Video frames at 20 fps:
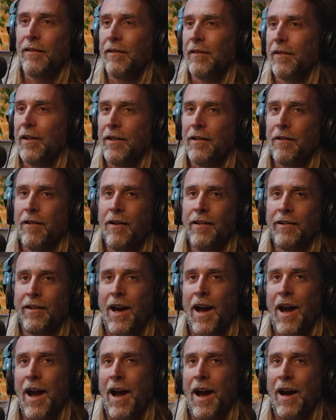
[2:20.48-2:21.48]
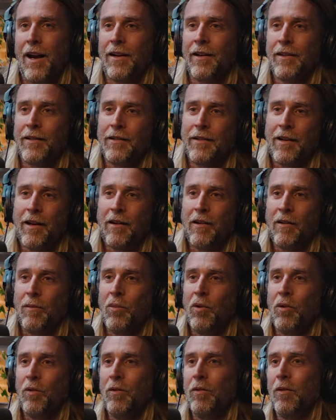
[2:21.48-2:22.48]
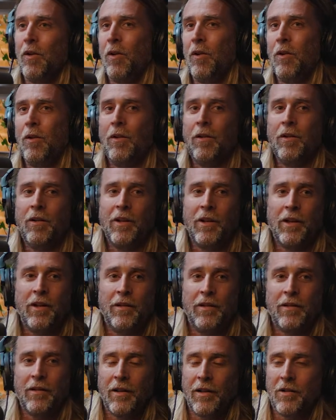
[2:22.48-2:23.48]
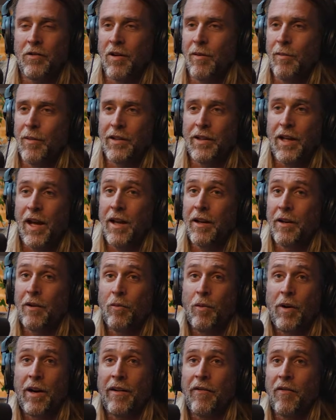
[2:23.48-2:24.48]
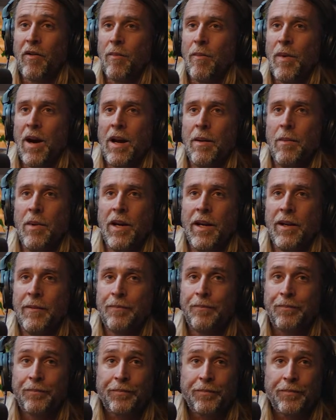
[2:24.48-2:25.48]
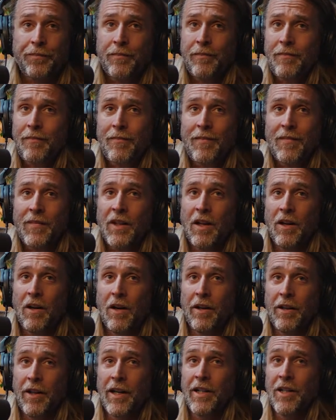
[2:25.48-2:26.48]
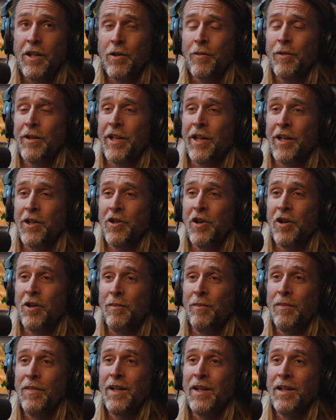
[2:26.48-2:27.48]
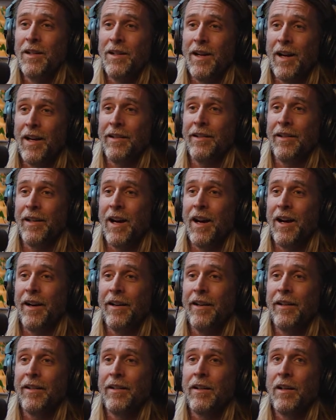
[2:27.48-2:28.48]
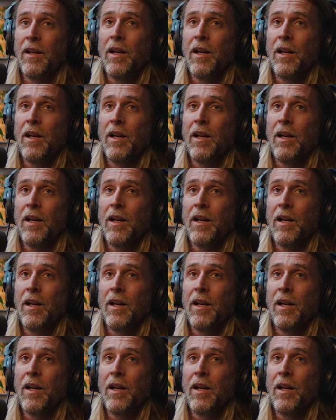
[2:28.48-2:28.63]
this guy's a hack, it's terrible, or he's extremely talented, or whatever it may be, then you're doing your job as an artist.